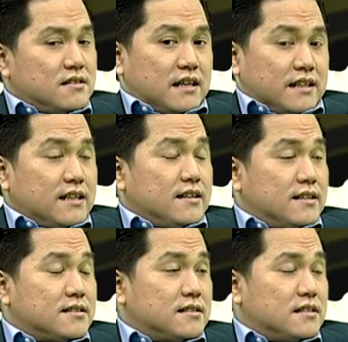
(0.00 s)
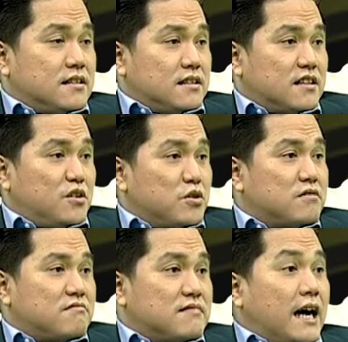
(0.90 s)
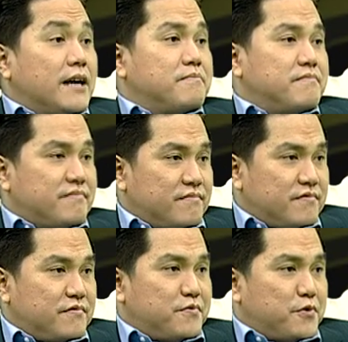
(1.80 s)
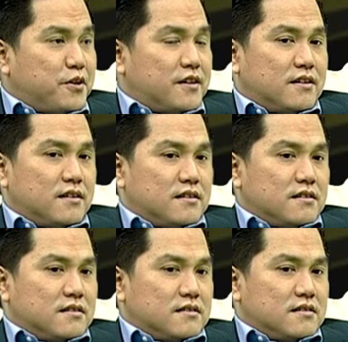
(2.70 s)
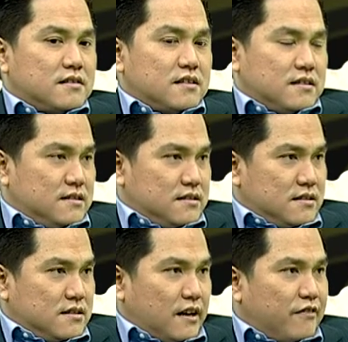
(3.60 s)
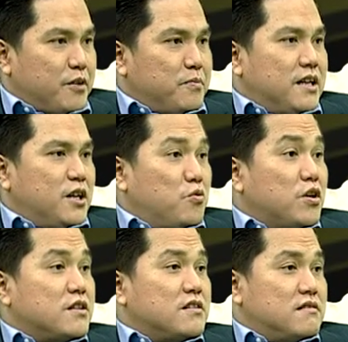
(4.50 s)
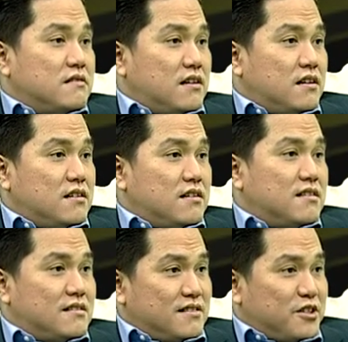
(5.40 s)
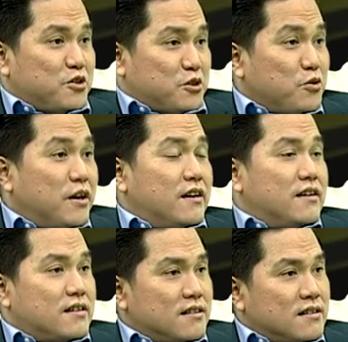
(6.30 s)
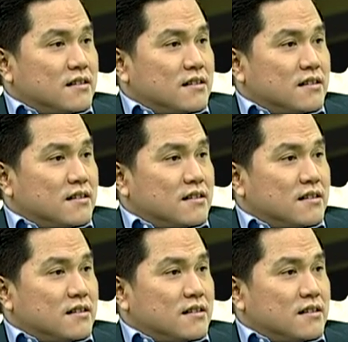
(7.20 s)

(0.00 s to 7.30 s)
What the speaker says: I think this is a good time for everybody work, together